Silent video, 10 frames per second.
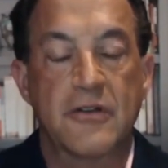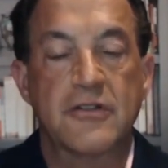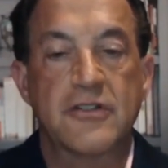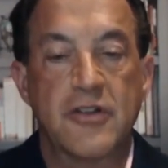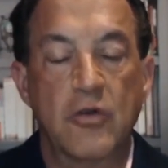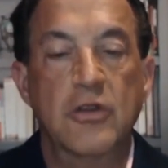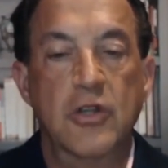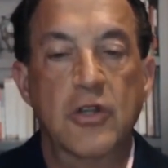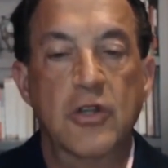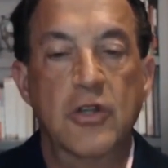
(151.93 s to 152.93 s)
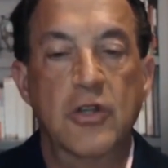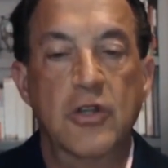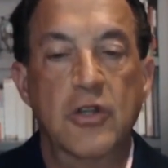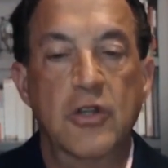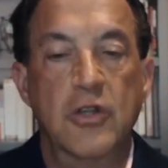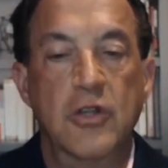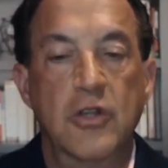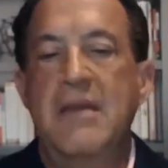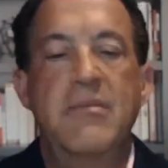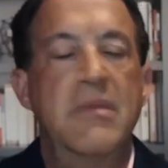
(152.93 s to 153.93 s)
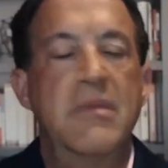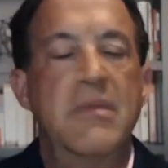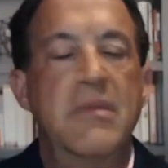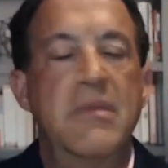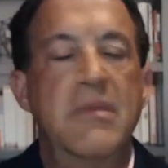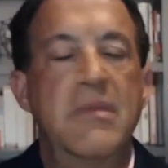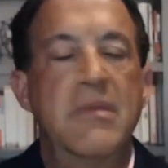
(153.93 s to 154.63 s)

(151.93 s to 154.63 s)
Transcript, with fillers: are so Looney Tunes, and I mean just